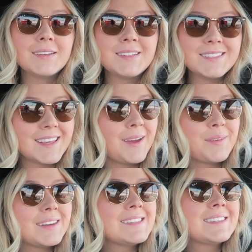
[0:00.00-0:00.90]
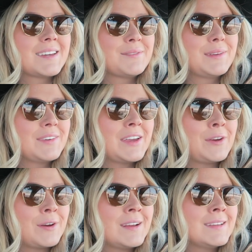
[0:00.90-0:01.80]
To say I'm getting sick of living
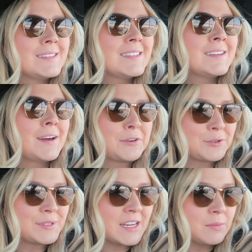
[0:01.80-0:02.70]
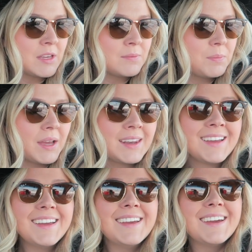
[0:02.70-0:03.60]
here is an understatement. But
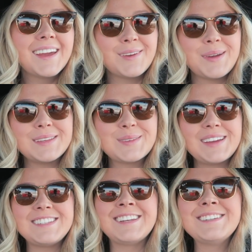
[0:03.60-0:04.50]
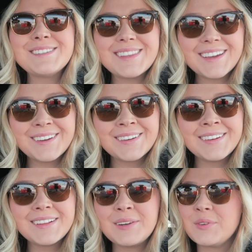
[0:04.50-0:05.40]
anyway, so I didn't do that cook
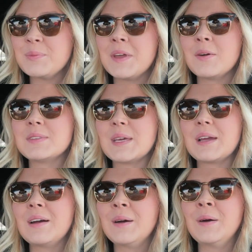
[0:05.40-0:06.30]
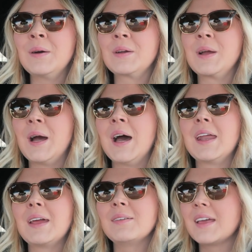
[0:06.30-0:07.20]
and clean with me. I was like, oh
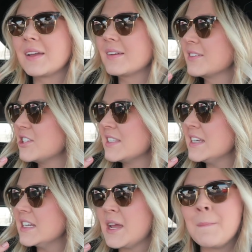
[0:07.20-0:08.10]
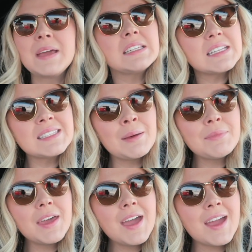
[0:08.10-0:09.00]
God, I just need to commit to
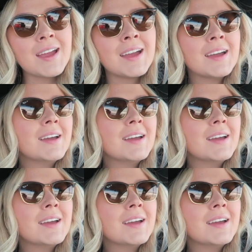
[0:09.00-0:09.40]
something.